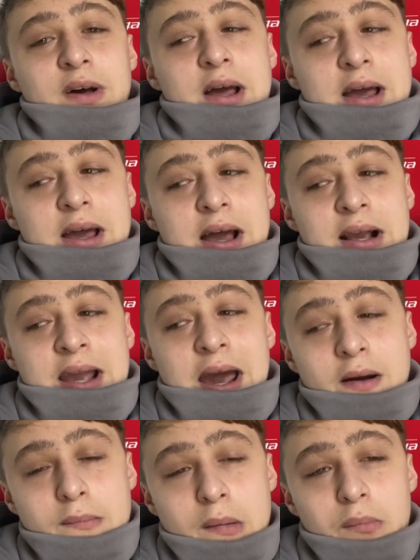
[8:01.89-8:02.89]
I
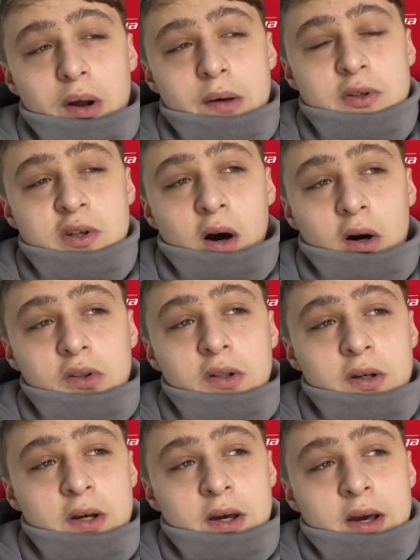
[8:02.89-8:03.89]
can't remember what it was called.
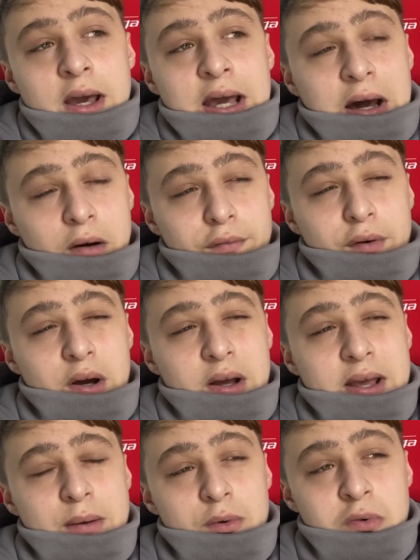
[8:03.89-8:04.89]
However,
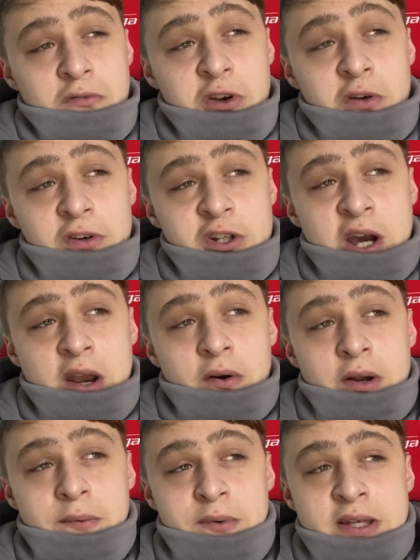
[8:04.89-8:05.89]
it was with another channel,
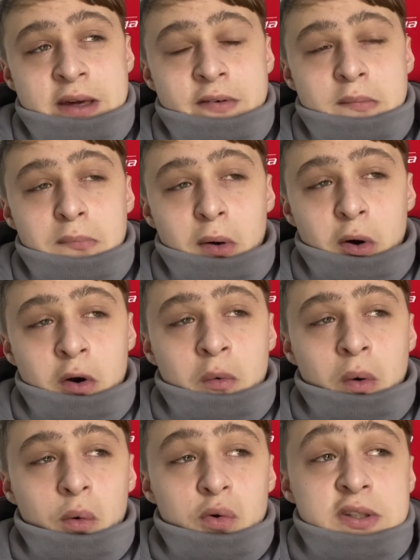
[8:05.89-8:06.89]
and he was giving more
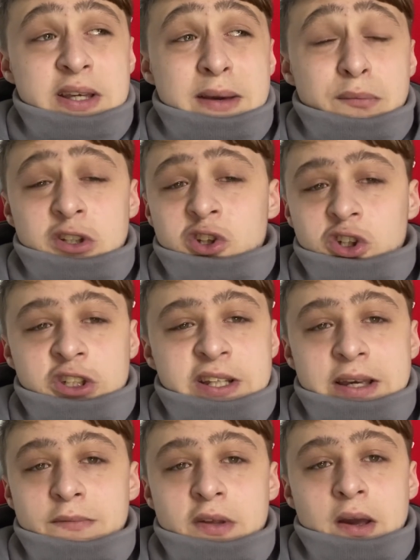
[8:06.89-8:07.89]
quotes. It just
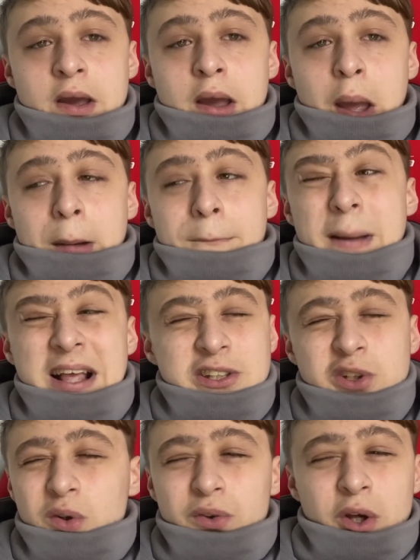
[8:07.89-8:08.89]
seemed
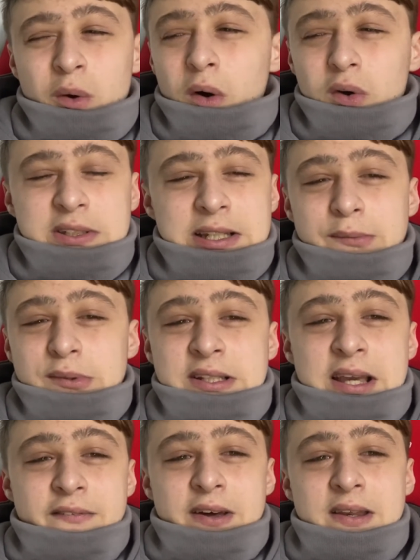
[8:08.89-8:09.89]
mental, the quotes that he was
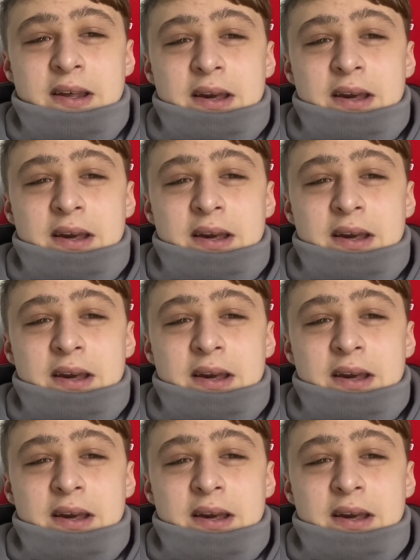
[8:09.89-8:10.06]
giving.